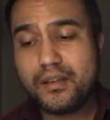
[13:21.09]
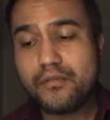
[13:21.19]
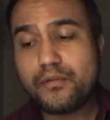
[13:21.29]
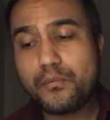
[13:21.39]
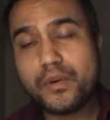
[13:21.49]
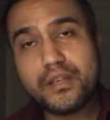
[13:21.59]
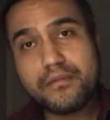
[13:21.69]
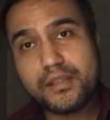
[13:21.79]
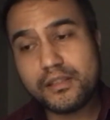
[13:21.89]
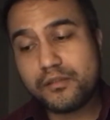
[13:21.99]
for one of
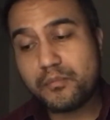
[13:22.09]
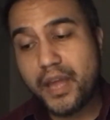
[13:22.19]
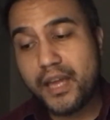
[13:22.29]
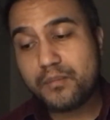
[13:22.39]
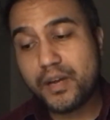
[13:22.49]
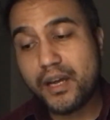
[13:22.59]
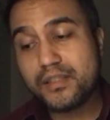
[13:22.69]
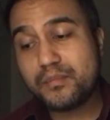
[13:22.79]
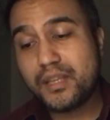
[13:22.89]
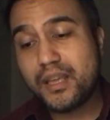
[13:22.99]
the little
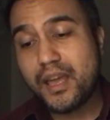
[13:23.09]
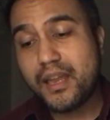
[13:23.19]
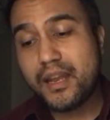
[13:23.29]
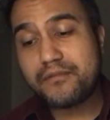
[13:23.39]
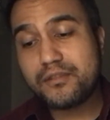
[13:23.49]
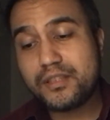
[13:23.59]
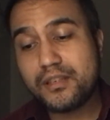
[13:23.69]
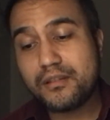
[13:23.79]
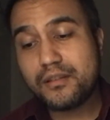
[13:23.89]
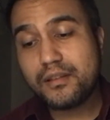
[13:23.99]
magpies began after dinner.